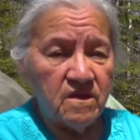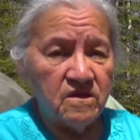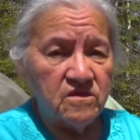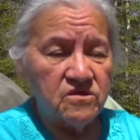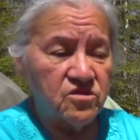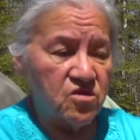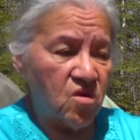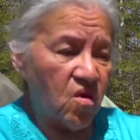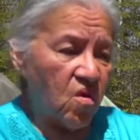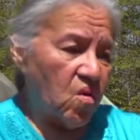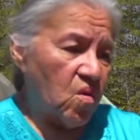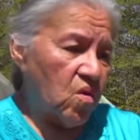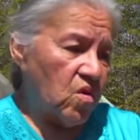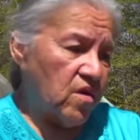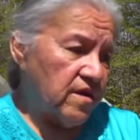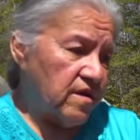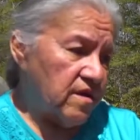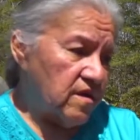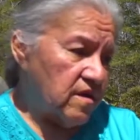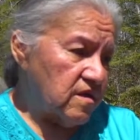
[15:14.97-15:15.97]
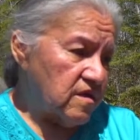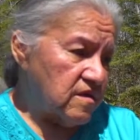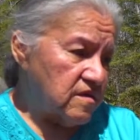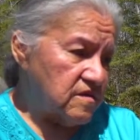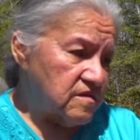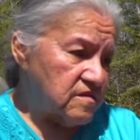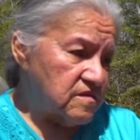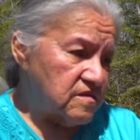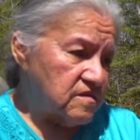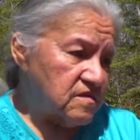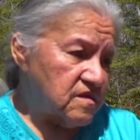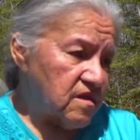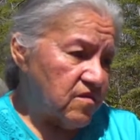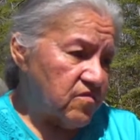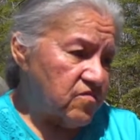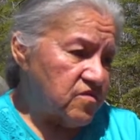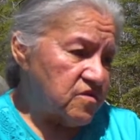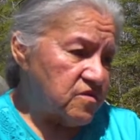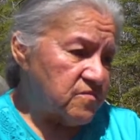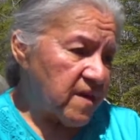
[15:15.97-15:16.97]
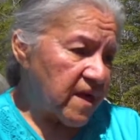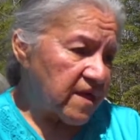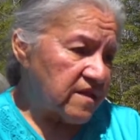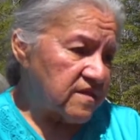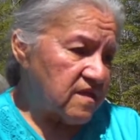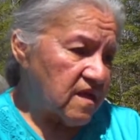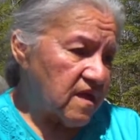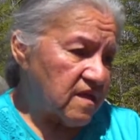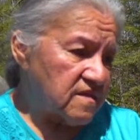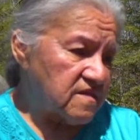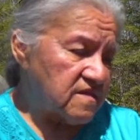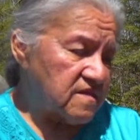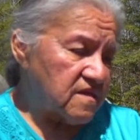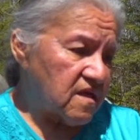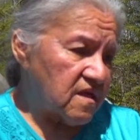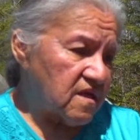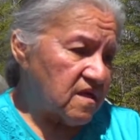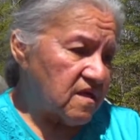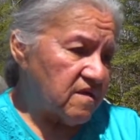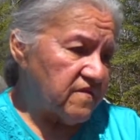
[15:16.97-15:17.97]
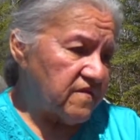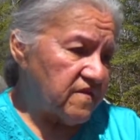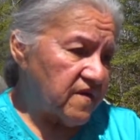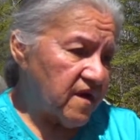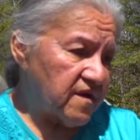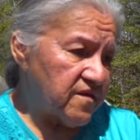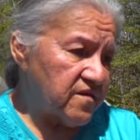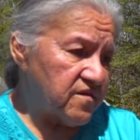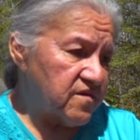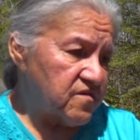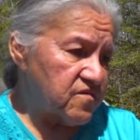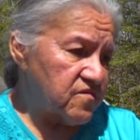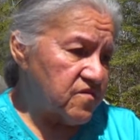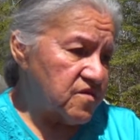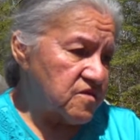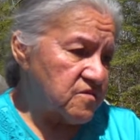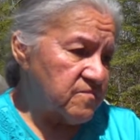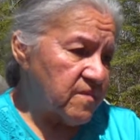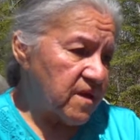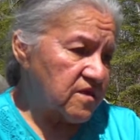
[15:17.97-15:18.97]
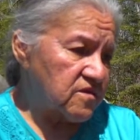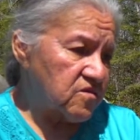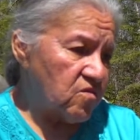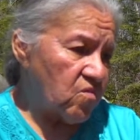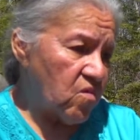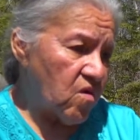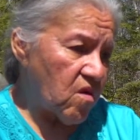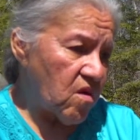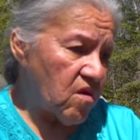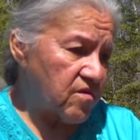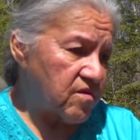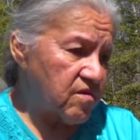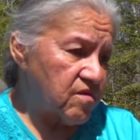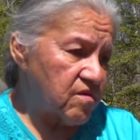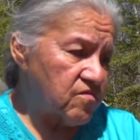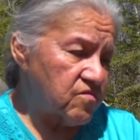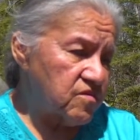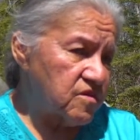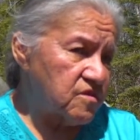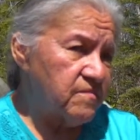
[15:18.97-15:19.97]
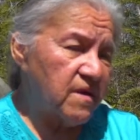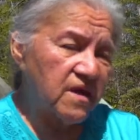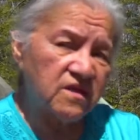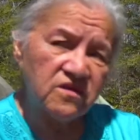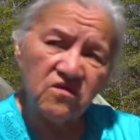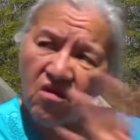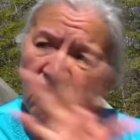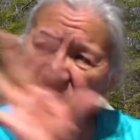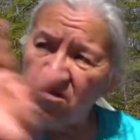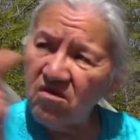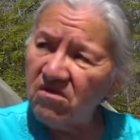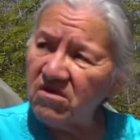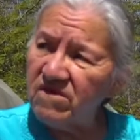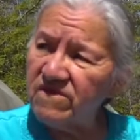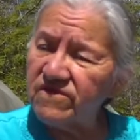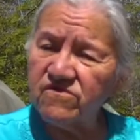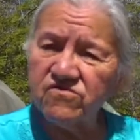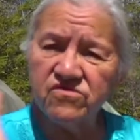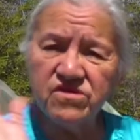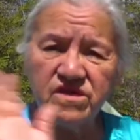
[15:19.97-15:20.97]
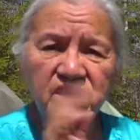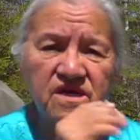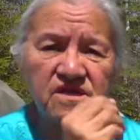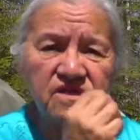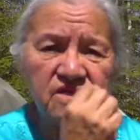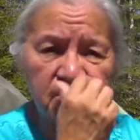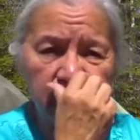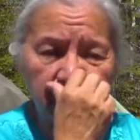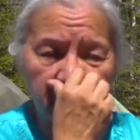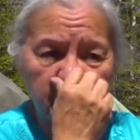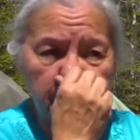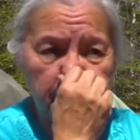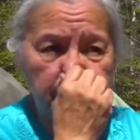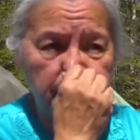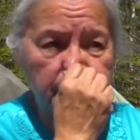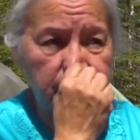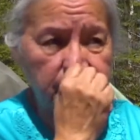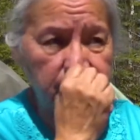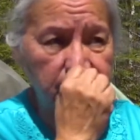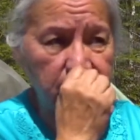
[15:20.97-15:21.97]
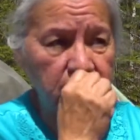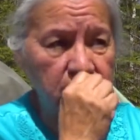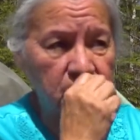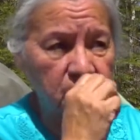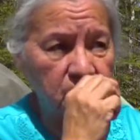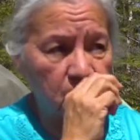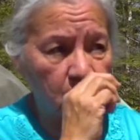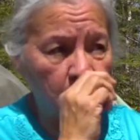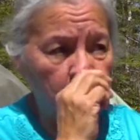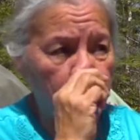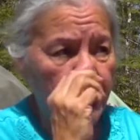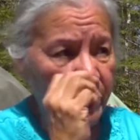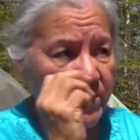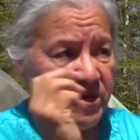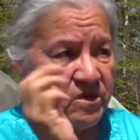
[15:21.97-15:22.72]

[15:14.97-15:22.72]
So respect that fire, respect the water, respect all of creation. You know,